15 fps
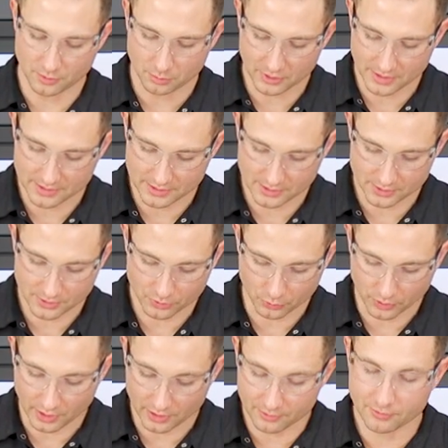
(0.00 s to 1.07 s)
replace it. So
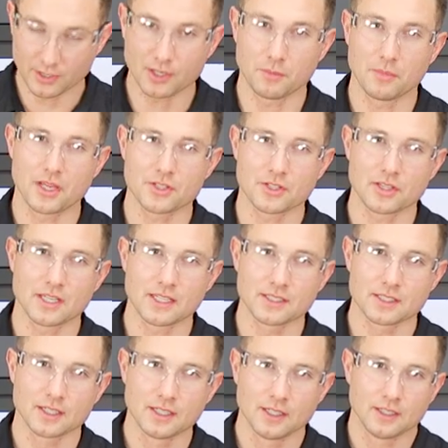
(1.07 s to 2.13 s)
we're not even gonna measure this.